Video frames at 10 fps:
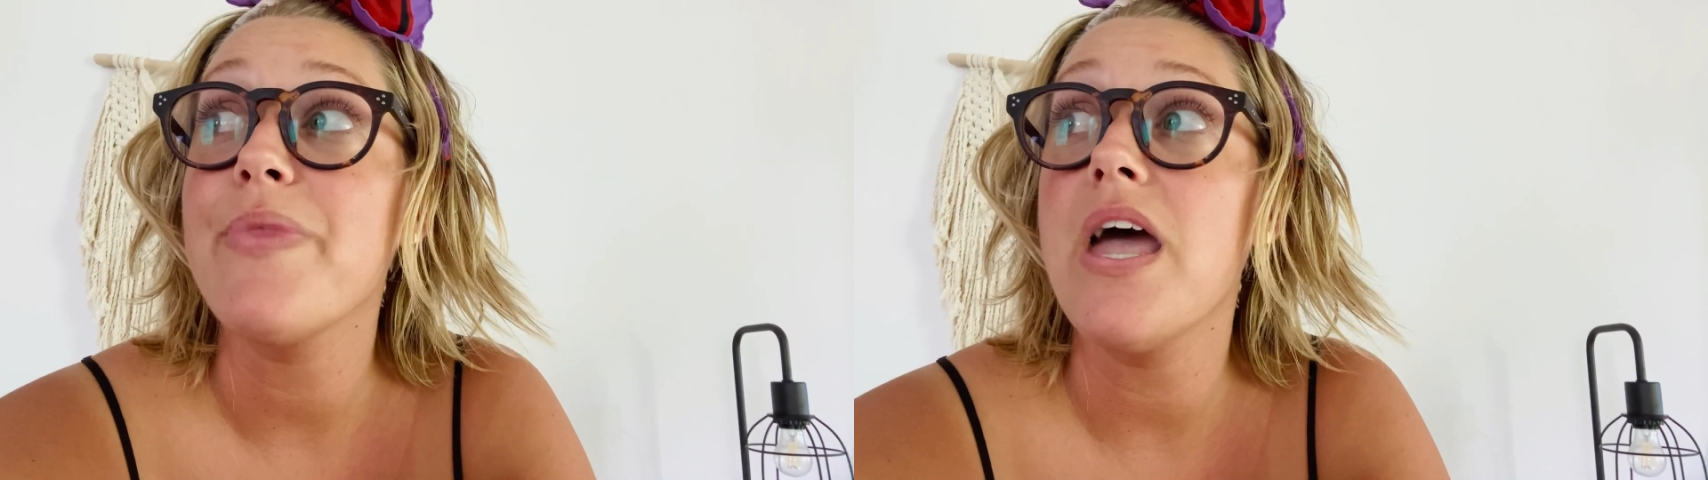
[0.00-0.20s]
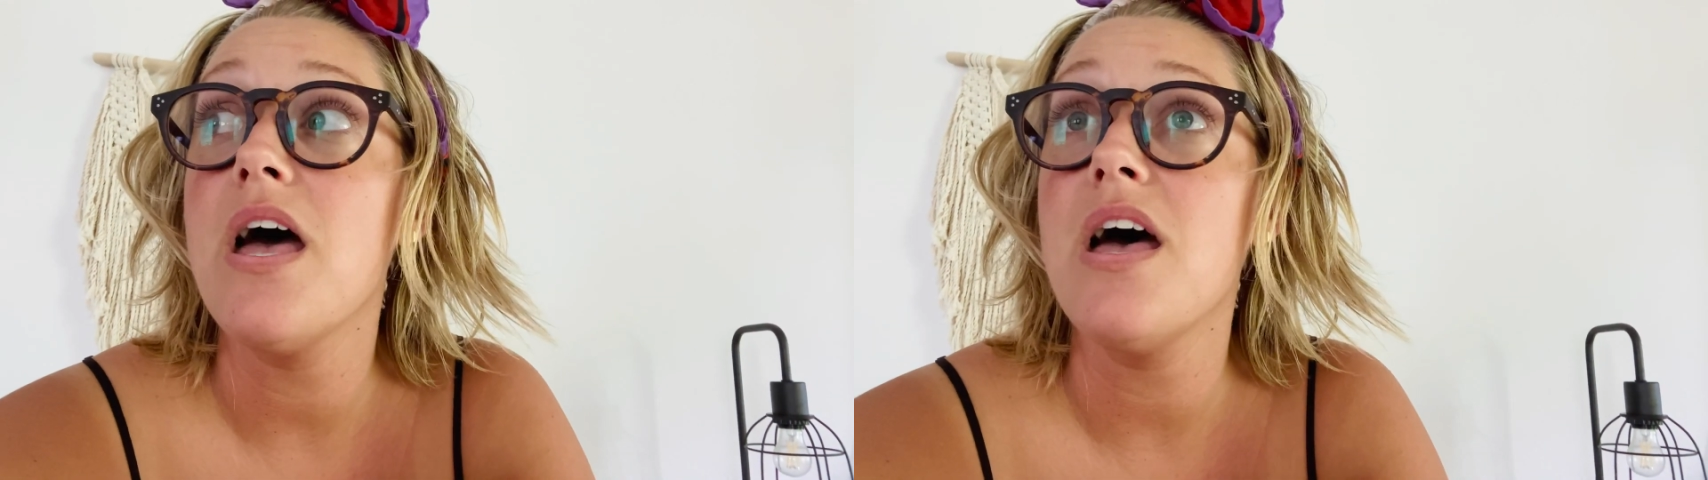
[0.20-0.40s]

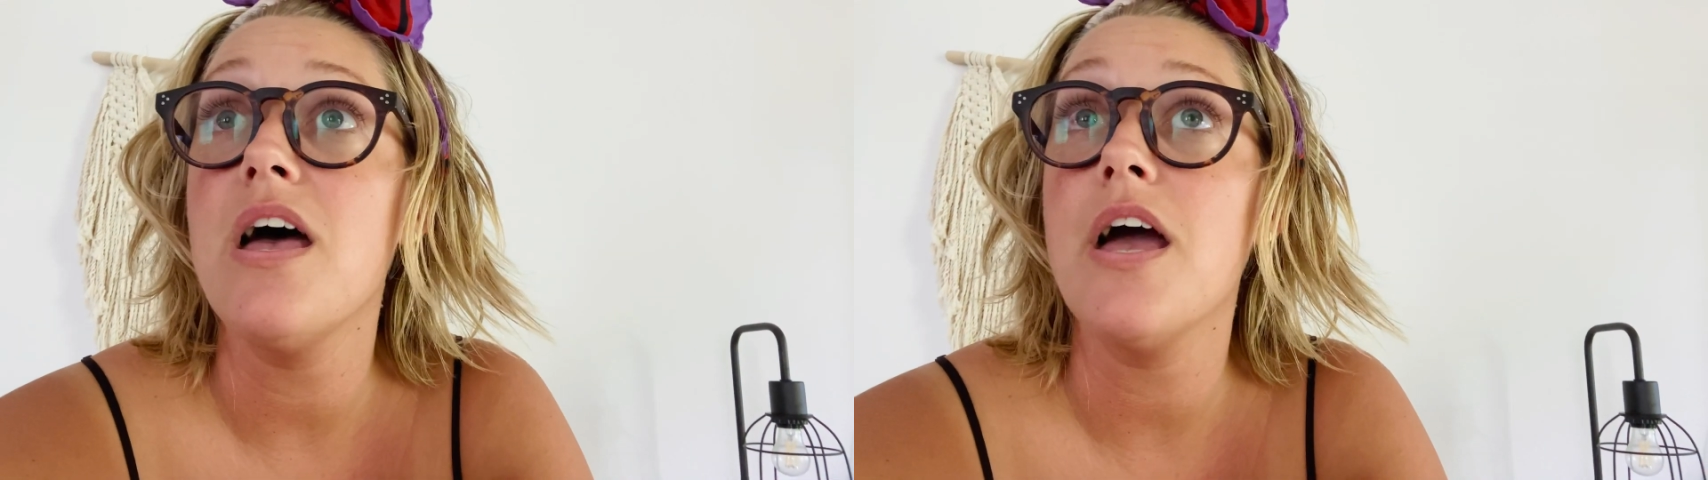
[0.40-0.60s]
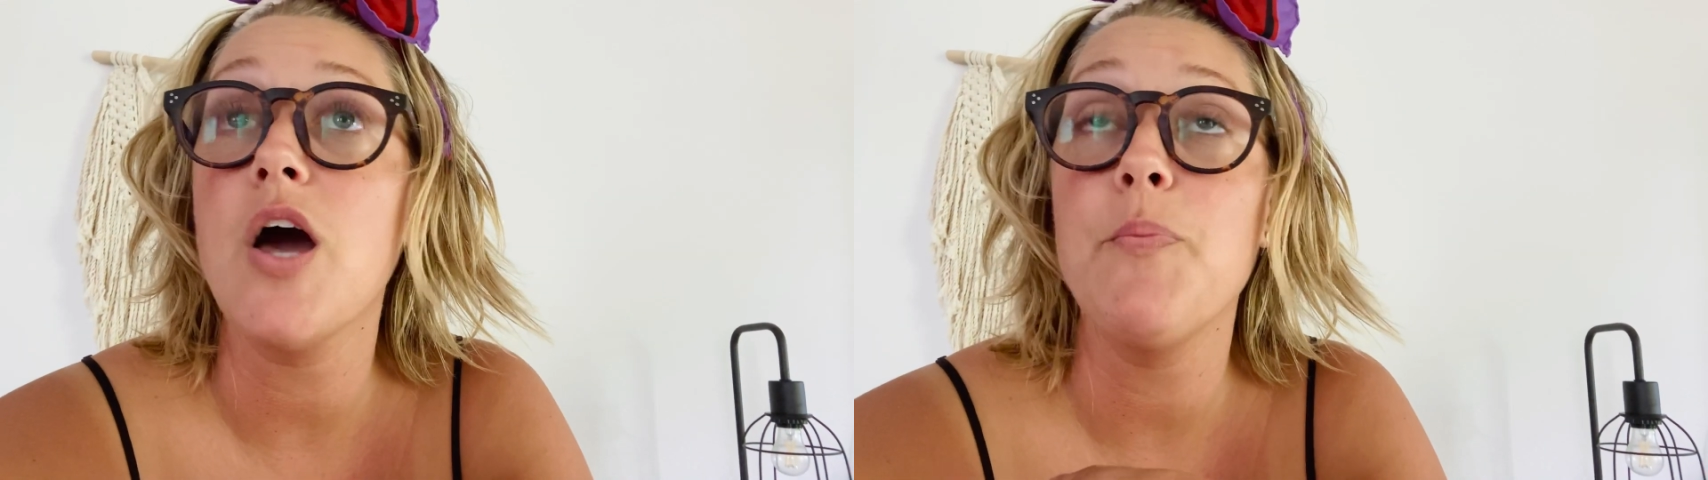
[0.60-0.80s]

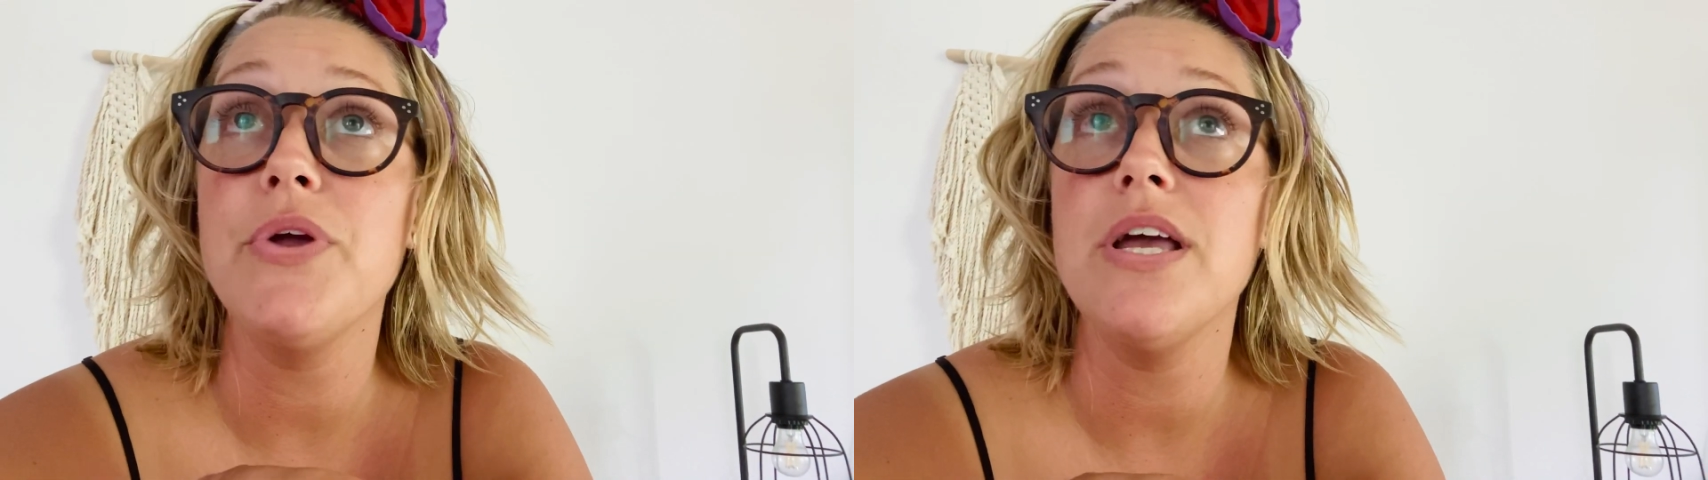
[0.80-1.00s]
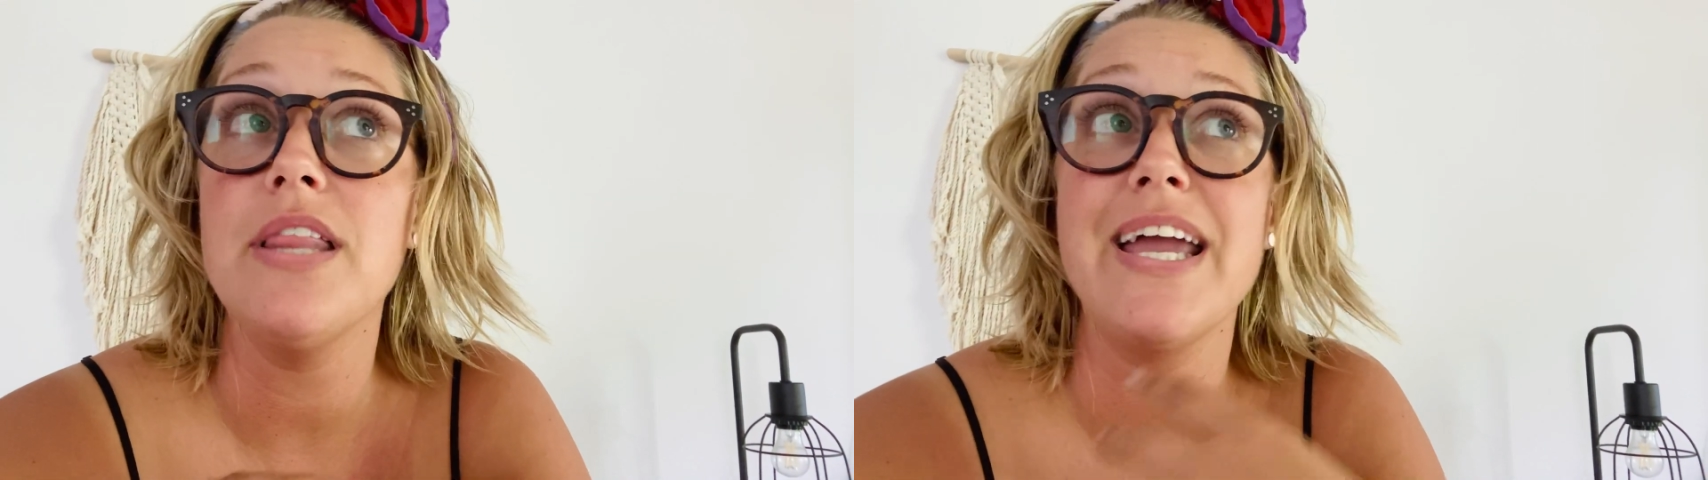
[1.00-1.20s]
a
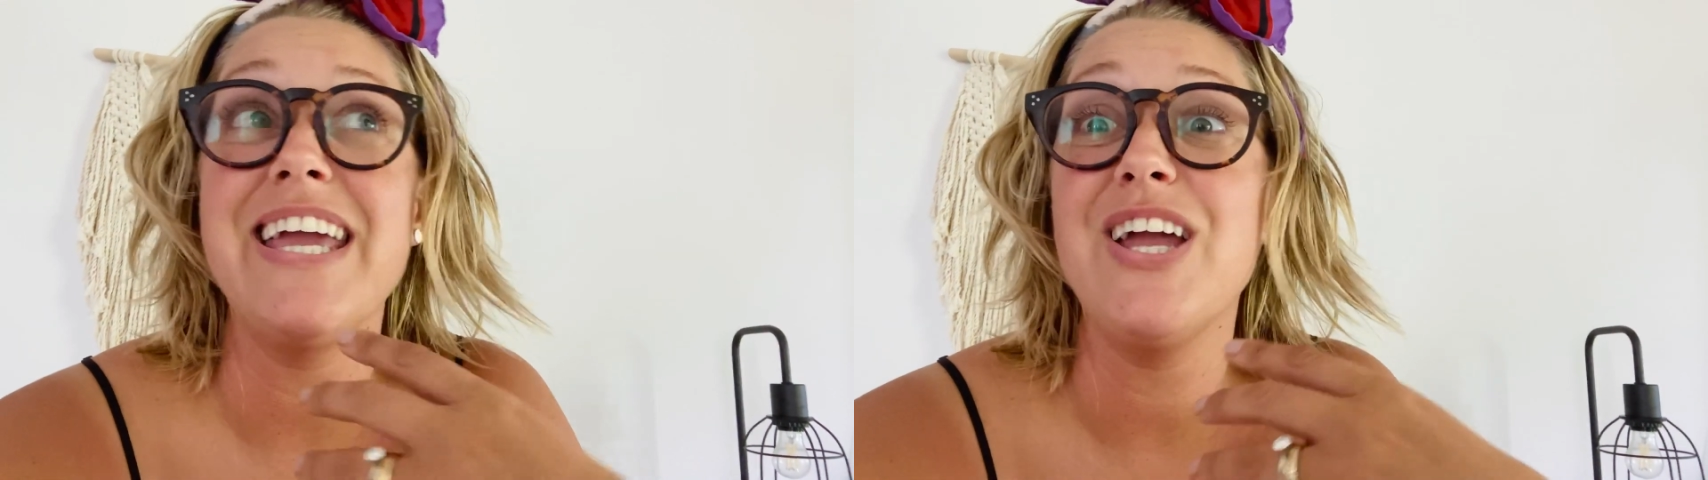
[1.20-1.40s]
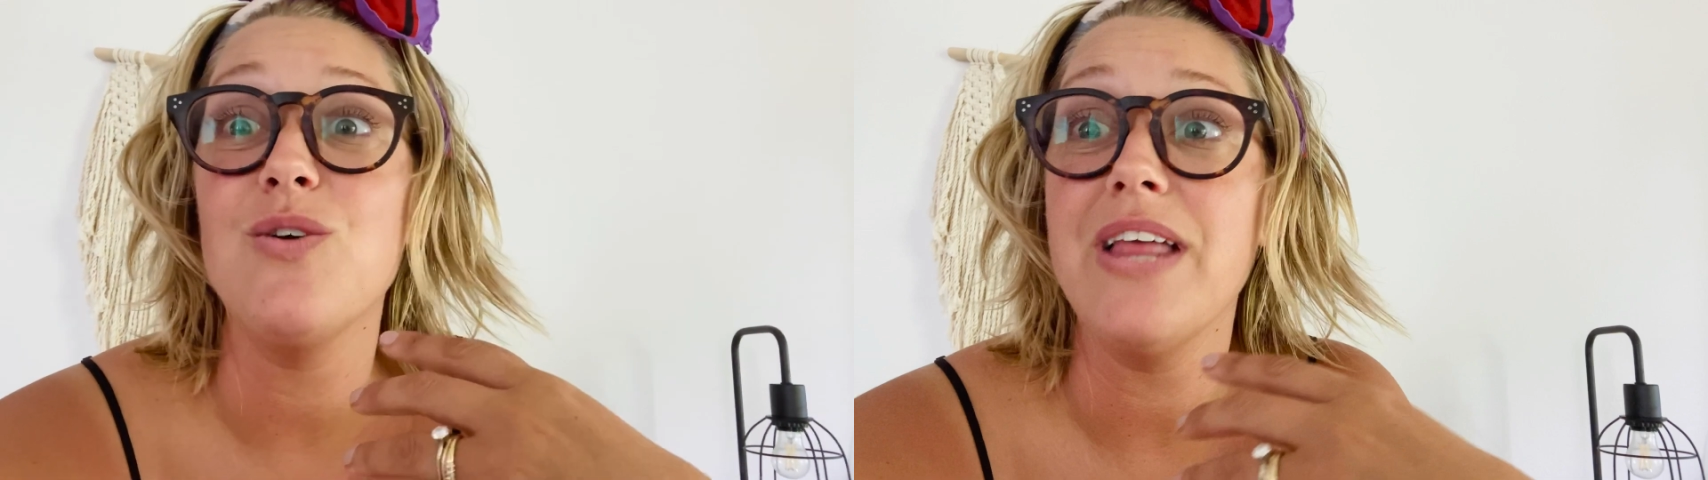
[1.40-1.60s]

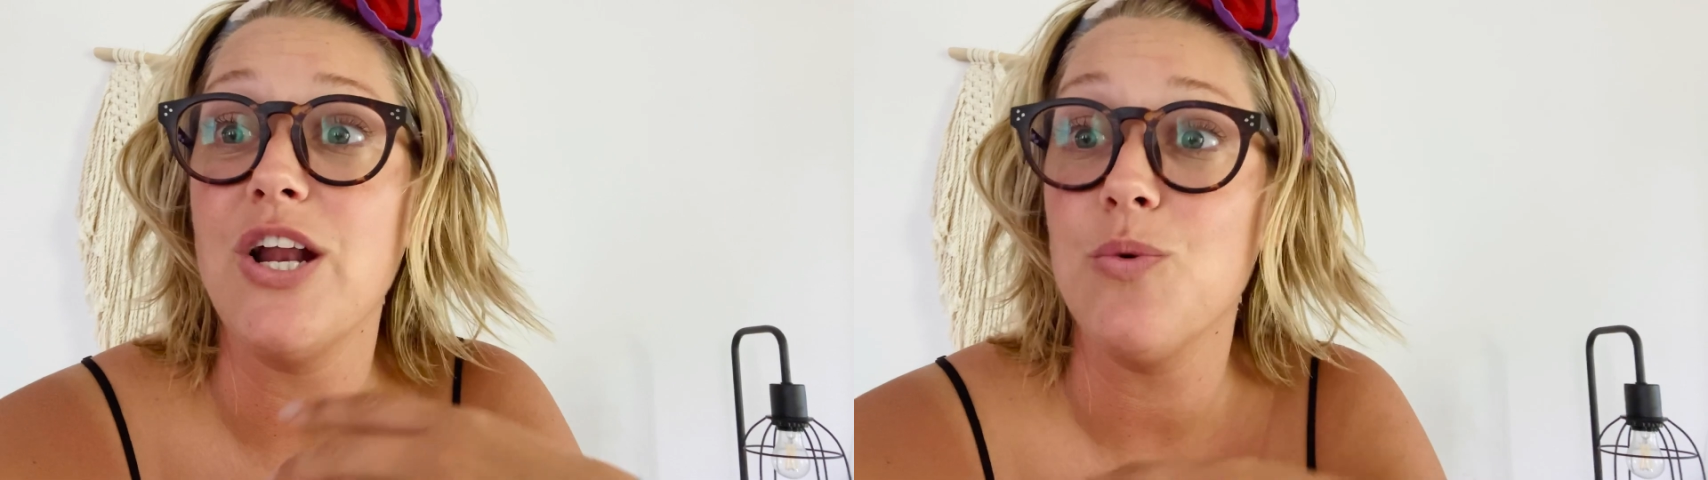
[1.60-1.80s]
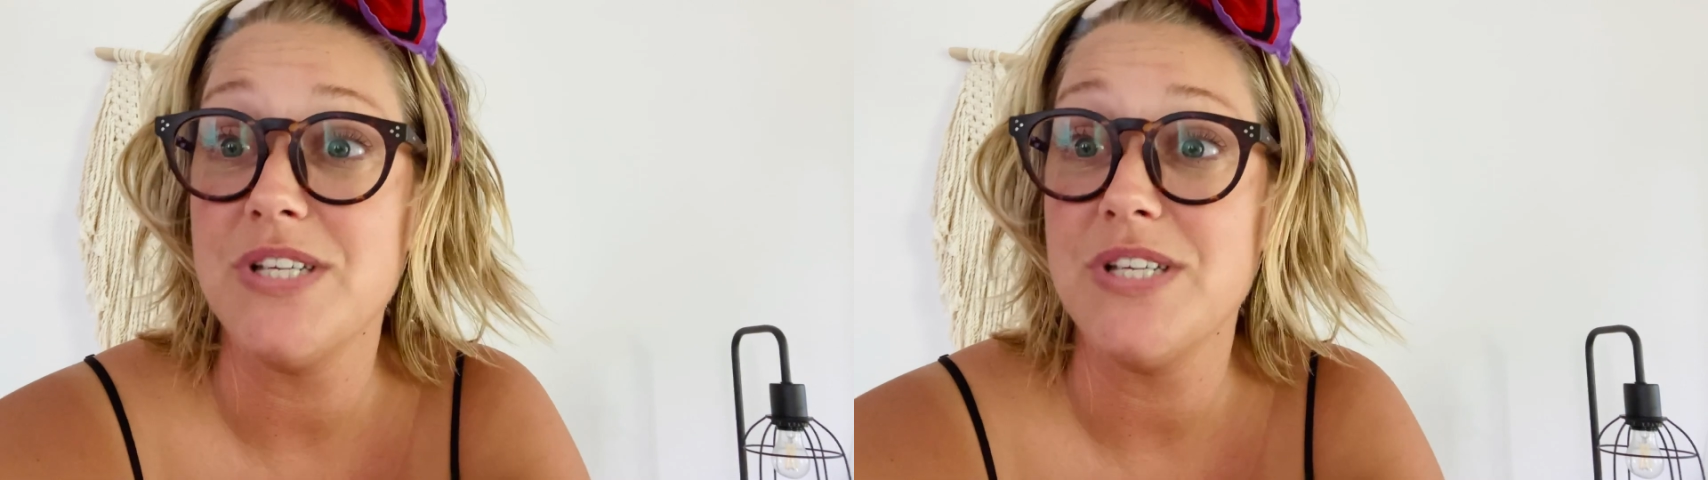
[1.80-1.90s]
year later,